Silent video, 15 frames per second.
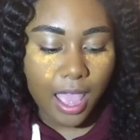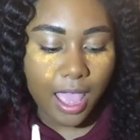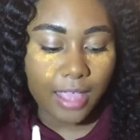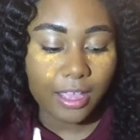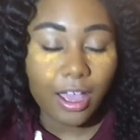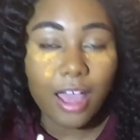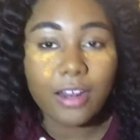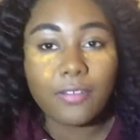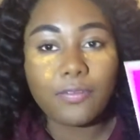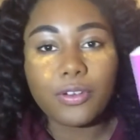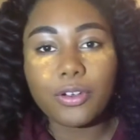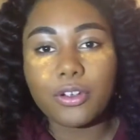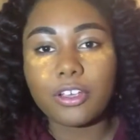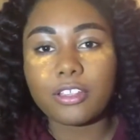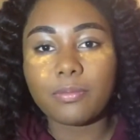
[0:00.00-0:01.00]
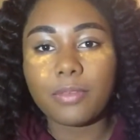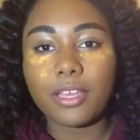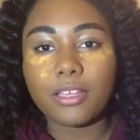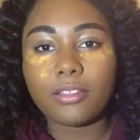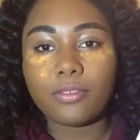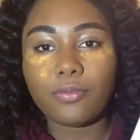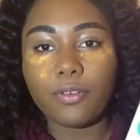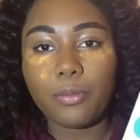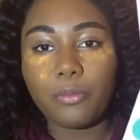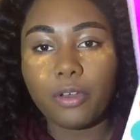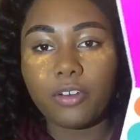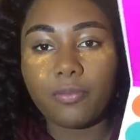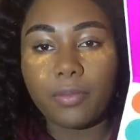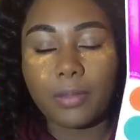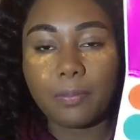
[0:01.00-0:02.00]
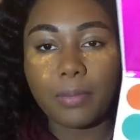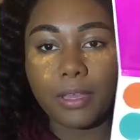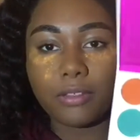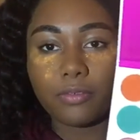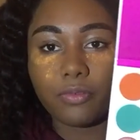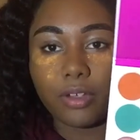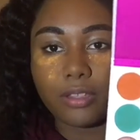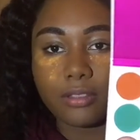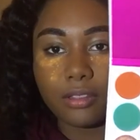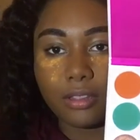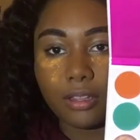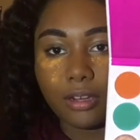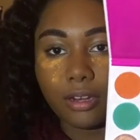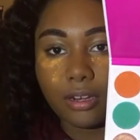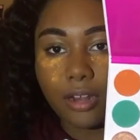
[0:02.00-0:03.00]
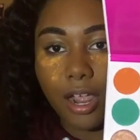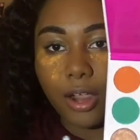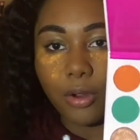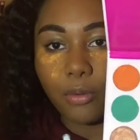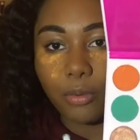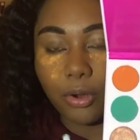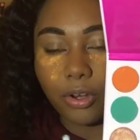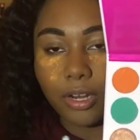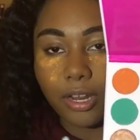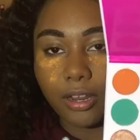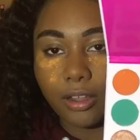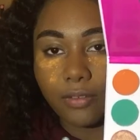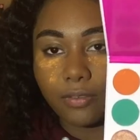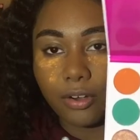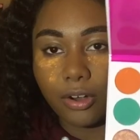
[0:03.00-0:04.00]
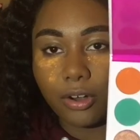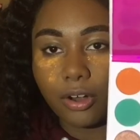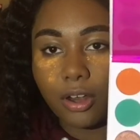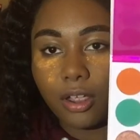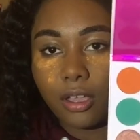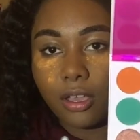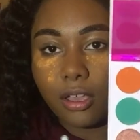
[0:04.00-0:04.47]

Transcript: I got it for Christmas from one of my best friends in the entire world. I love her.